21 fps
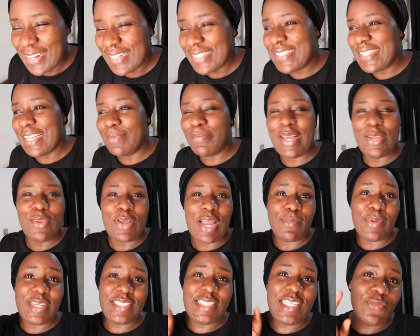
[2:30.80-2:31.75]
Next time I
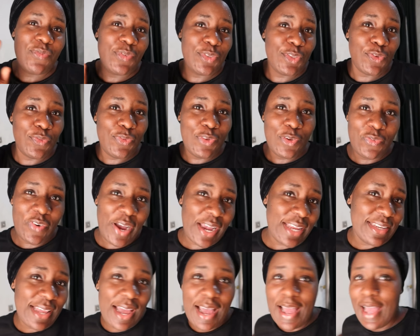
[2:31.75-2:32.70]
look at myself in the
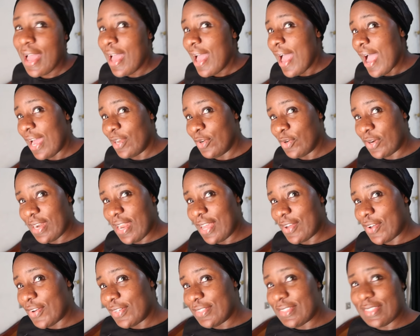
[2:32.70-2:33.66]
viewfinder, I look
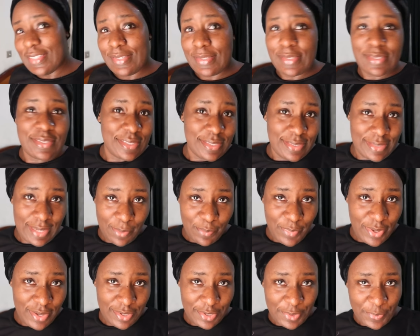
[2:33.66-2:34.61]
like all this Sister
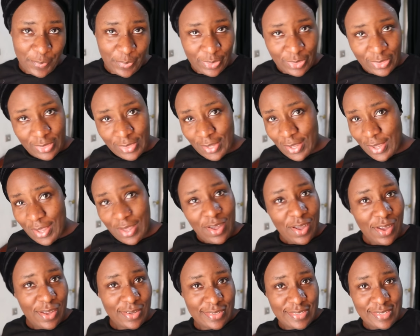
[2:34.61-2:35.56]
Mary.
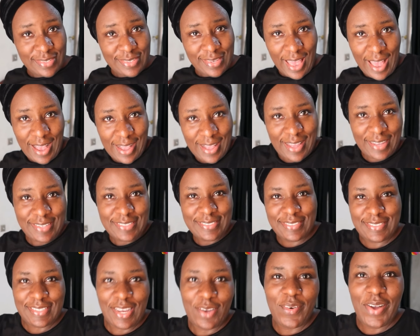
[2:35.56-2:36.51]
All this
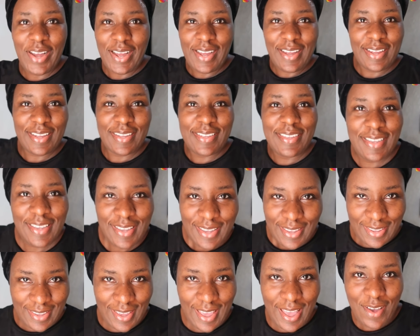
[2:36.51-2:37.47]
Akanchawa.
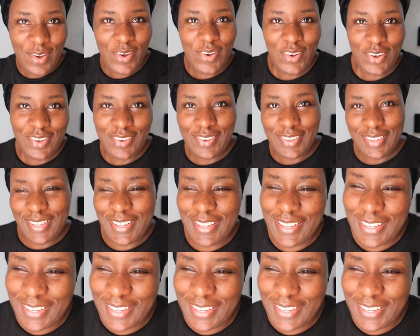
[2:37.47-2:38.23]
Yeah. Oh.